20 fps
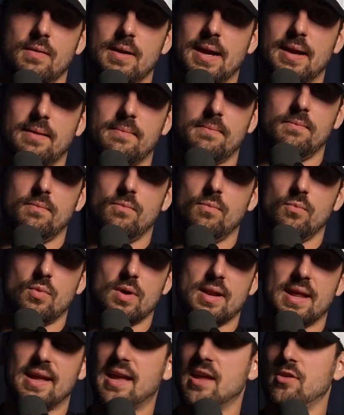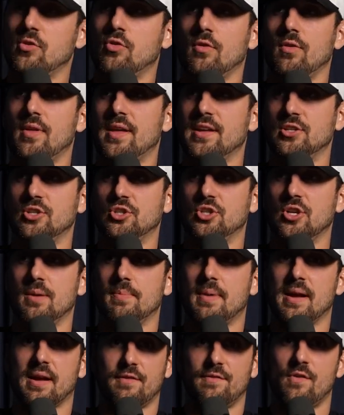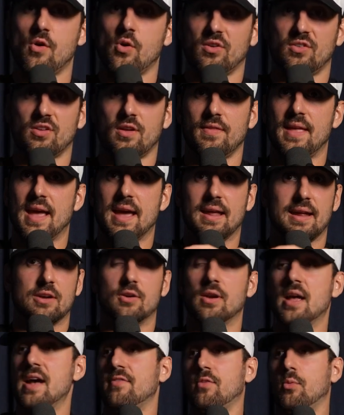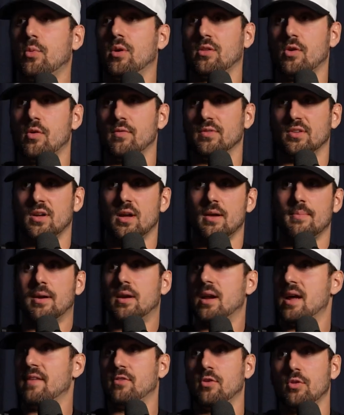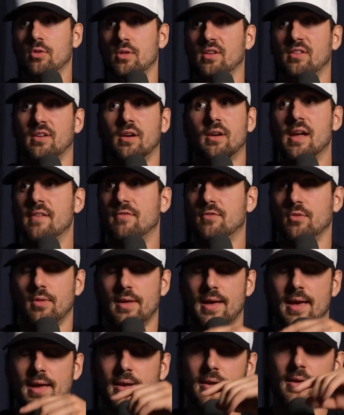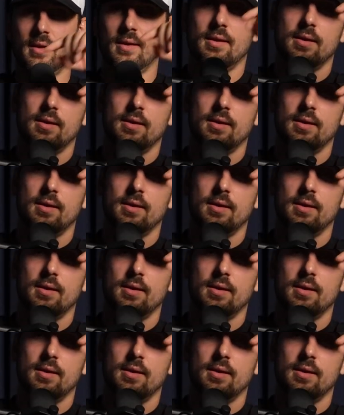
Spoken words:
like, when I get into a relationship, I could focus on that. I don't have to work the overtime. I don't have to do this. I don't have to do that.